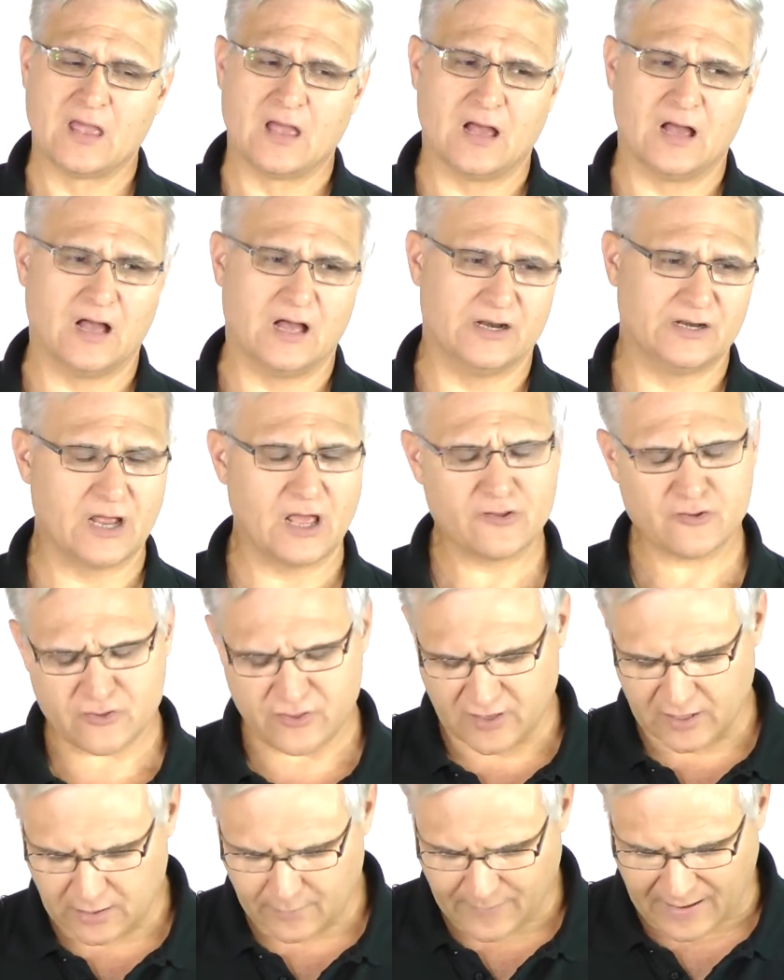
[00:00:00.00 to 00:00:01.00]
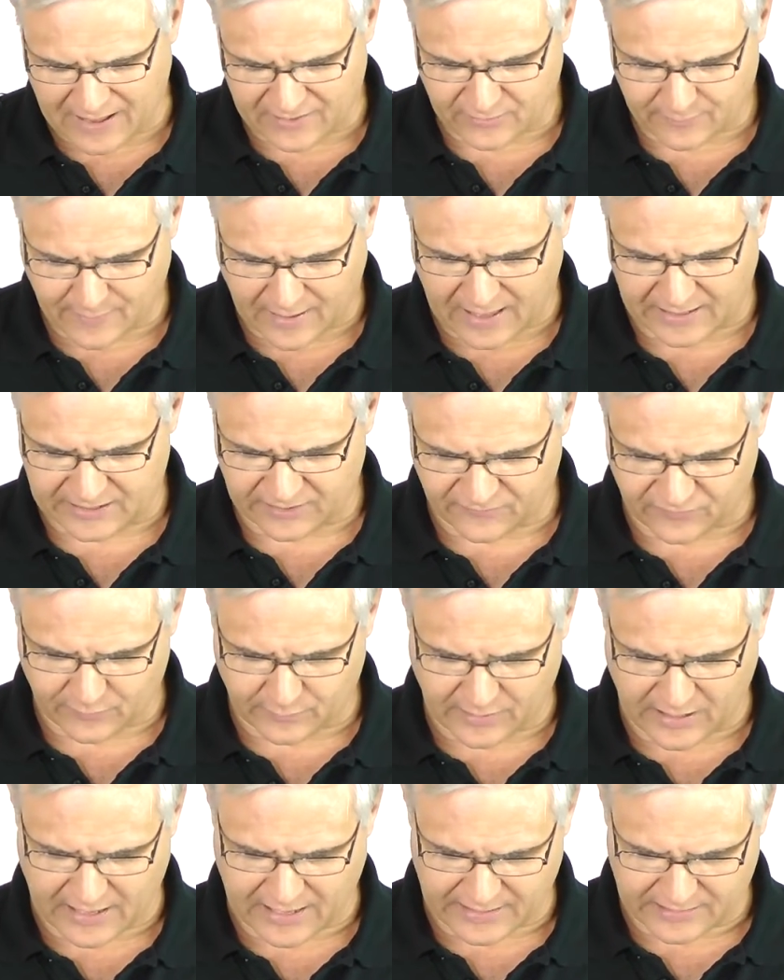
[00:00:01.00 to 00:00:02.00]
Another thing about the body of the
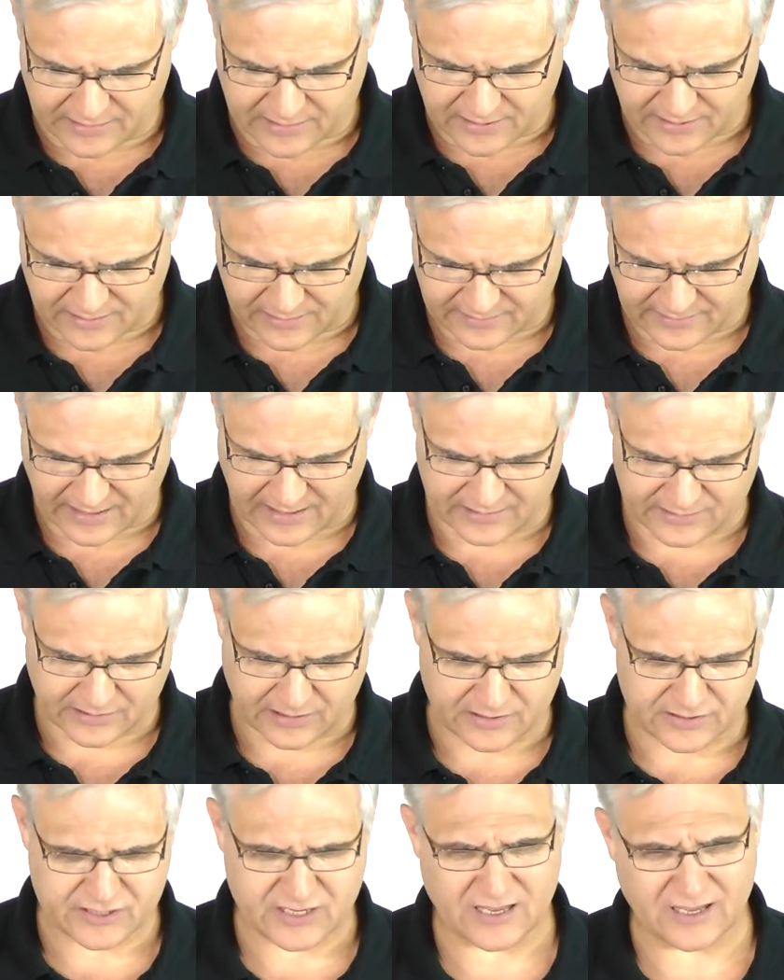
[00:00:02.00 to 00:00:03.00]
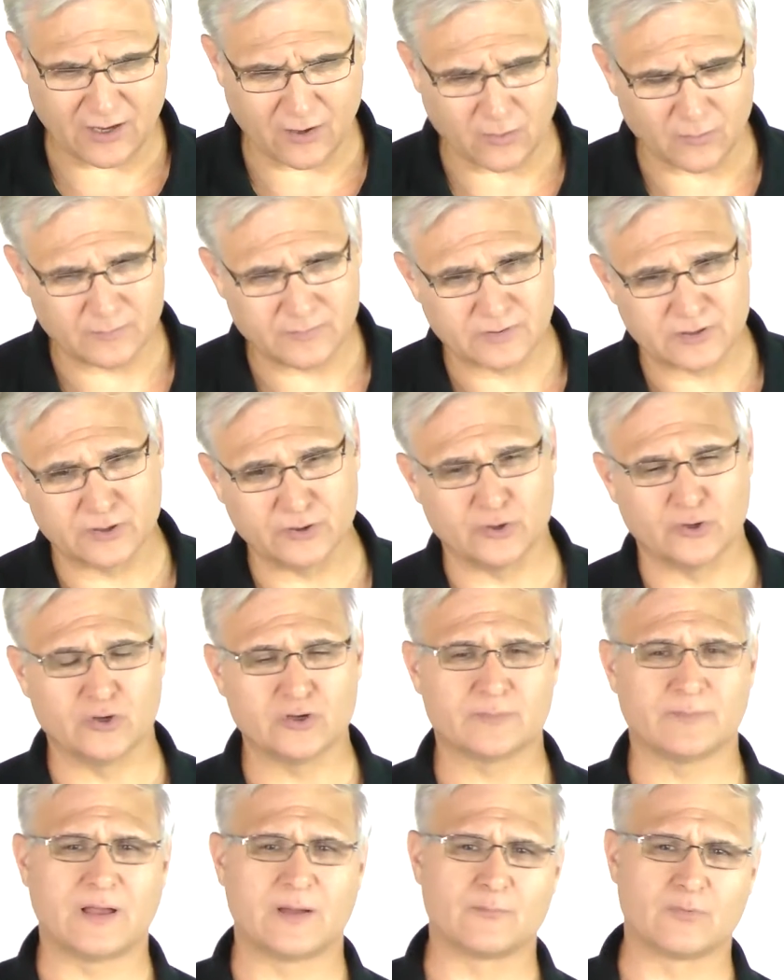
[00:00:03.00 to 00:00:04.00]
blade that Tim
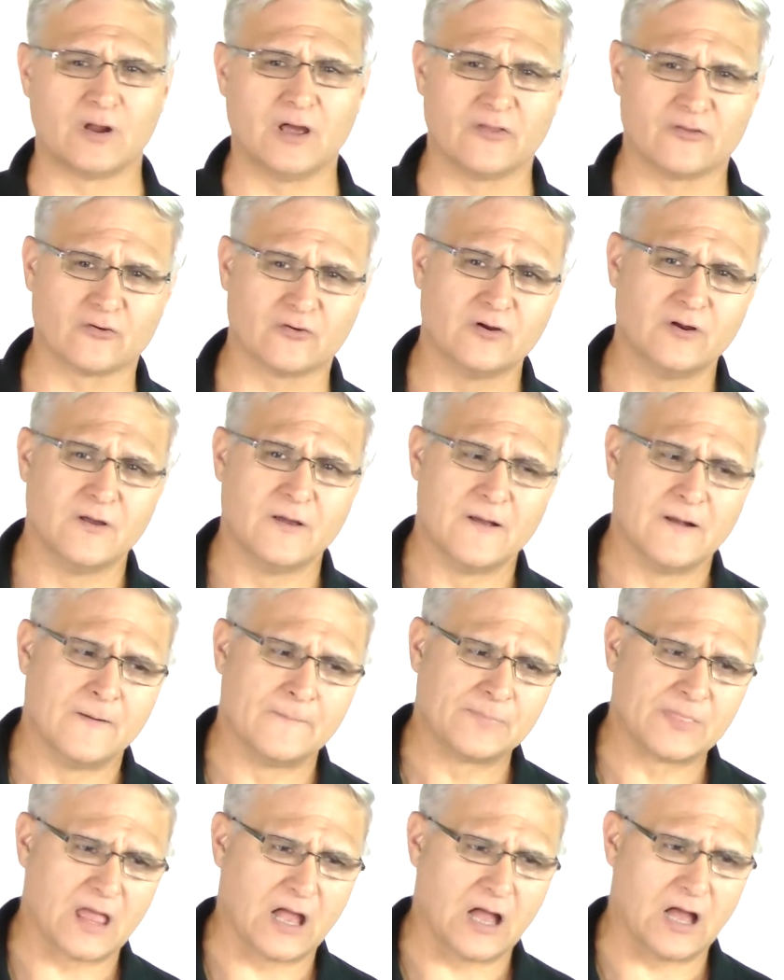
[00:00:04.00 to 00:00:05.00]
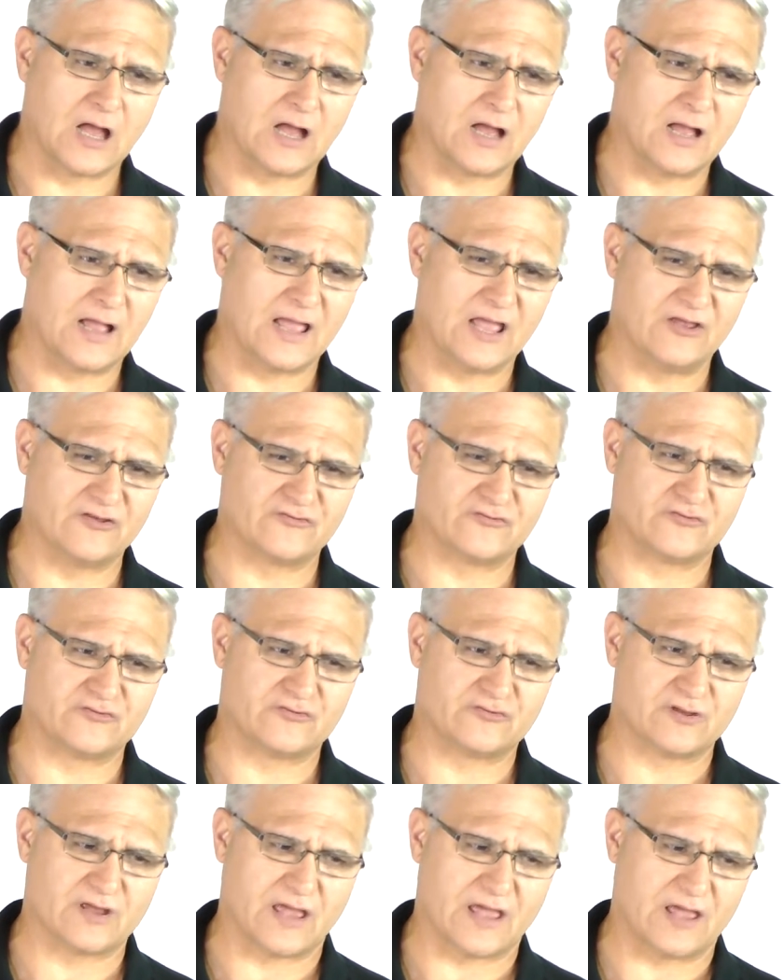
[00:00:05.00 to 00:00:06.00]
Cook, my brother,
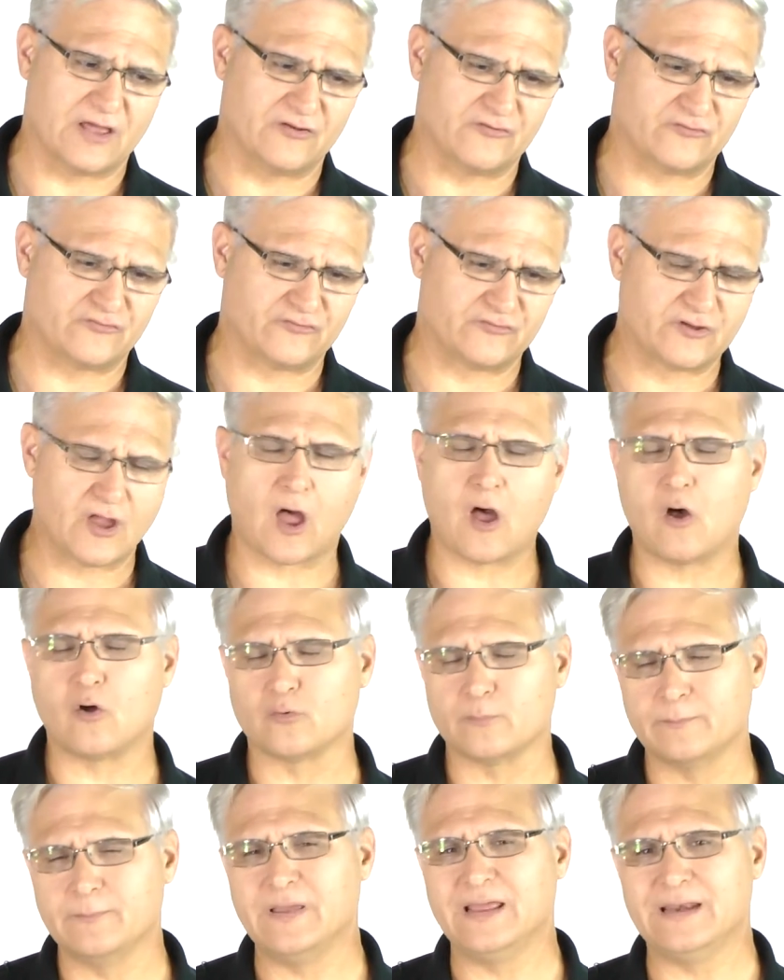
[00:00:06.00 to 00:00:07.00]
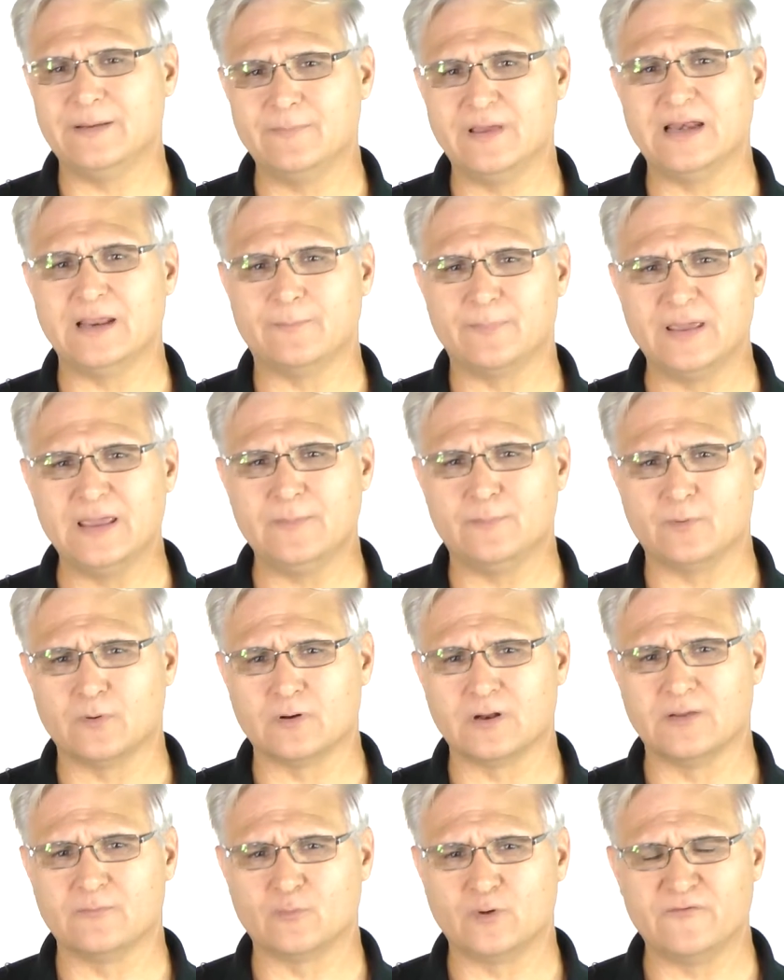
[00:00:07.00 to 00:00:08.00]
has taught many
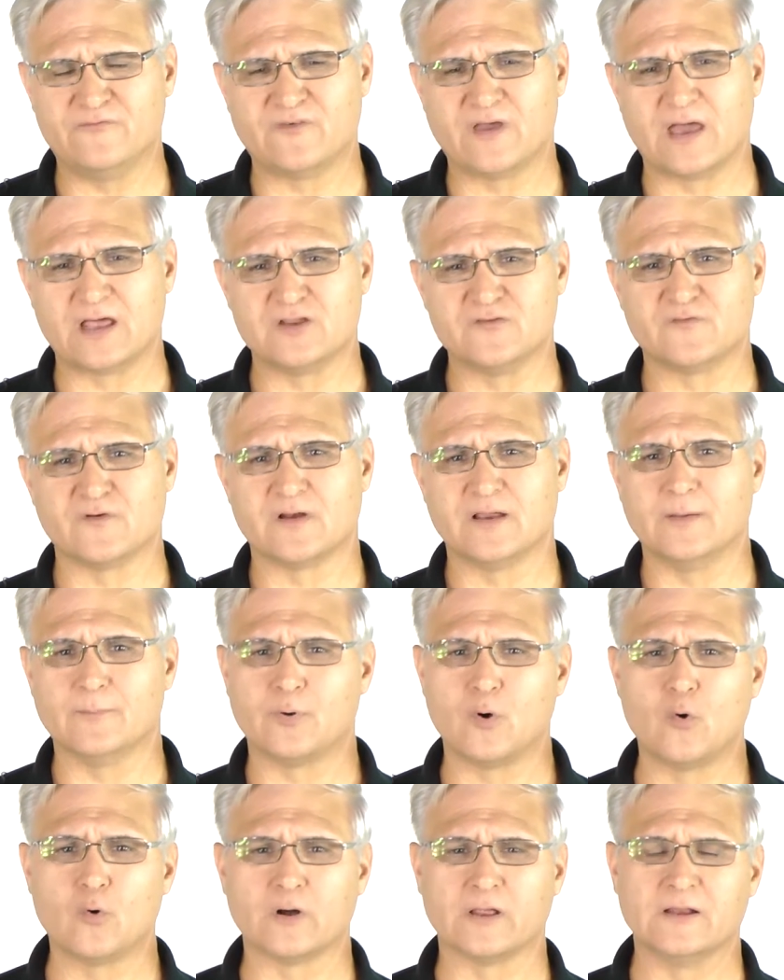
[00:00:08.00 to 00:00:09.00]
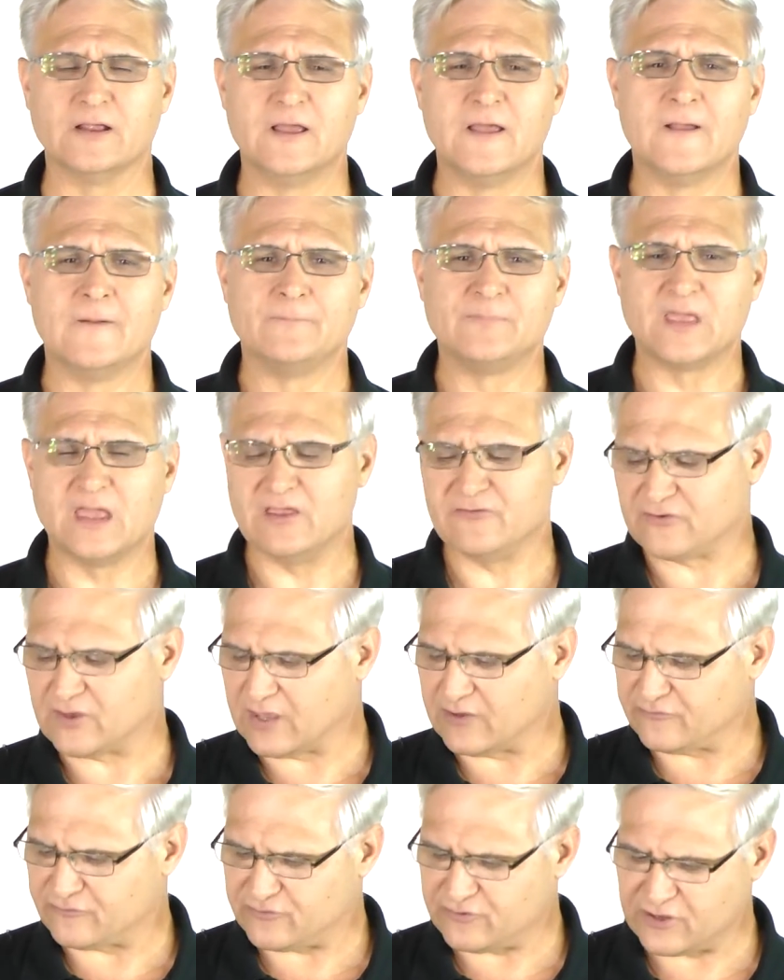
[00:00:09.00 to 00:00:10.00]
people, and we found is very important, is
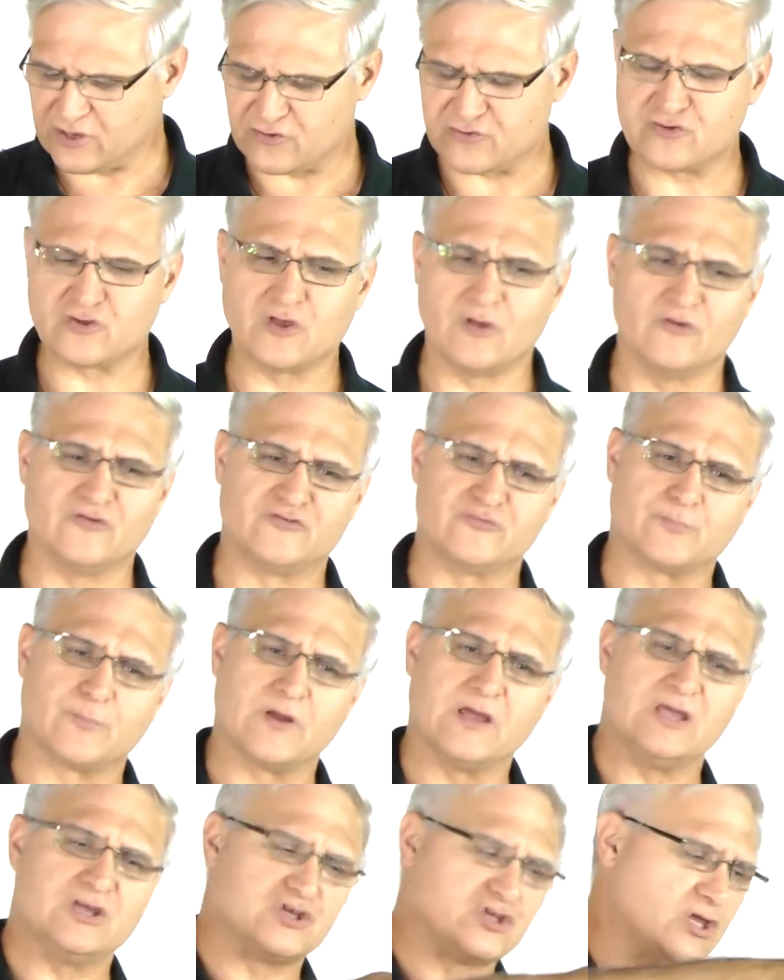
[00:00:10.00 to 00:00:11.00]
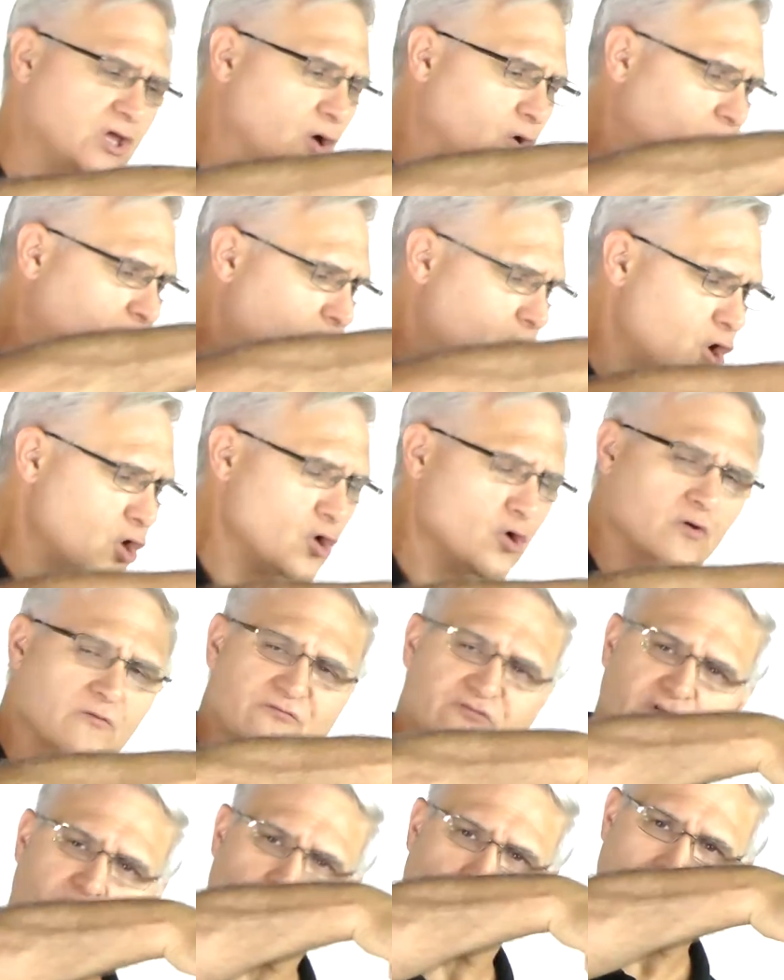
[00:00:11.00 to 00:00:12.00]
as this spring steel
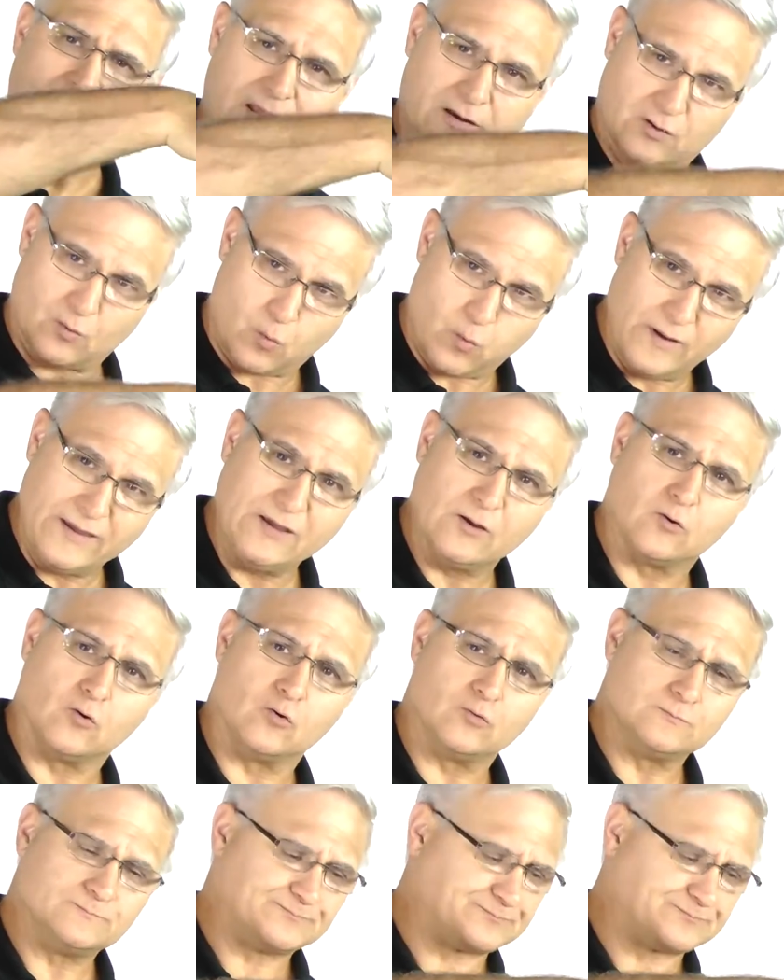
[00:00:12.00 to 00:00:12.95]
curves around the wheel,